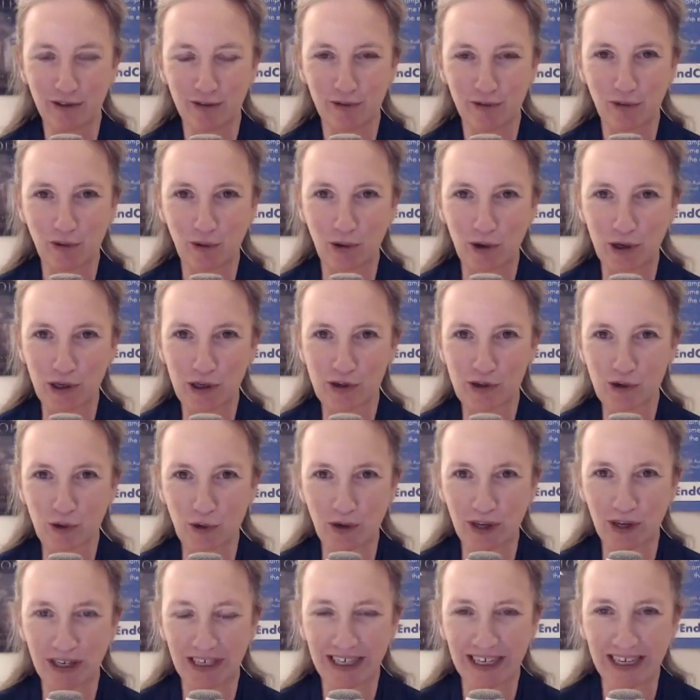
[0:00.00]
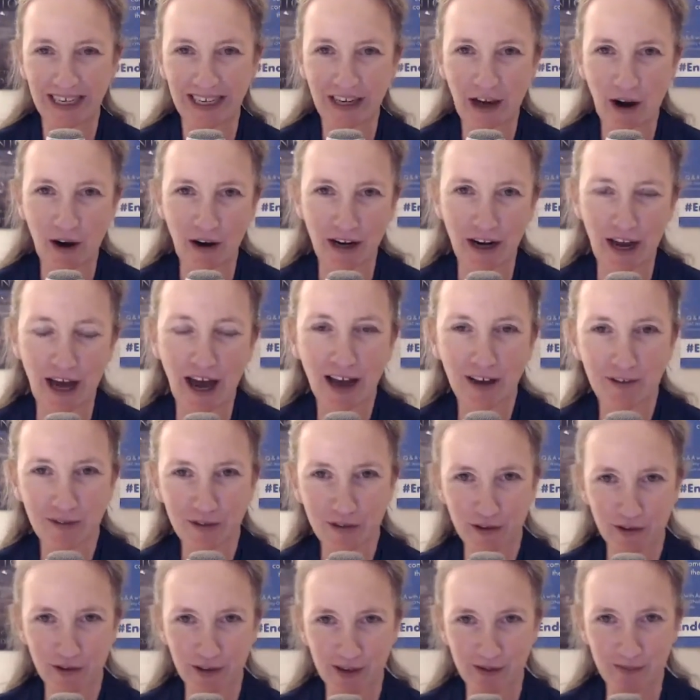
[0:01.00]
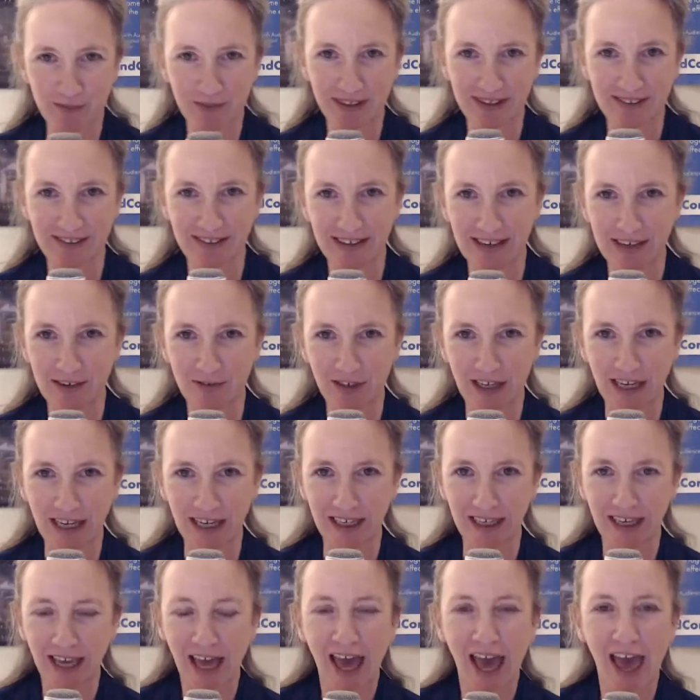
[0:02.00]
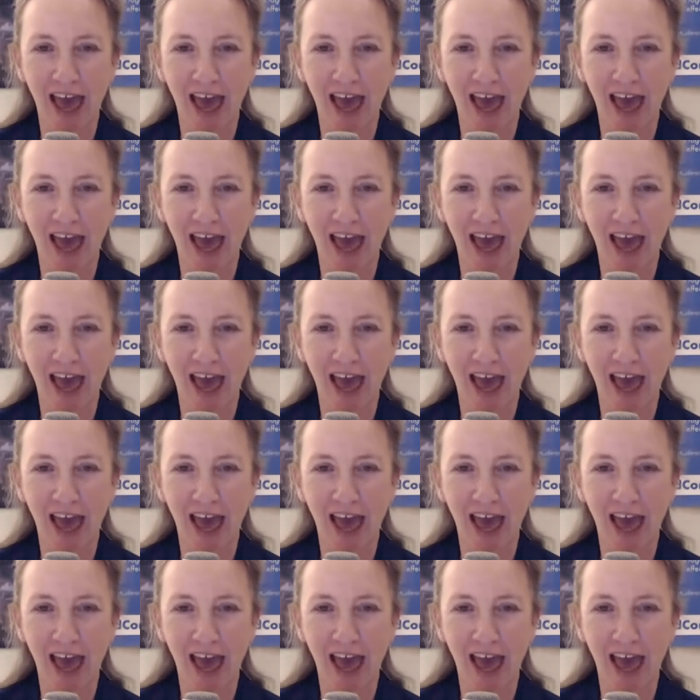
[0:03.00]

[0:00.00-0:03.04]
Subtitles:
for joining our live stream this evening.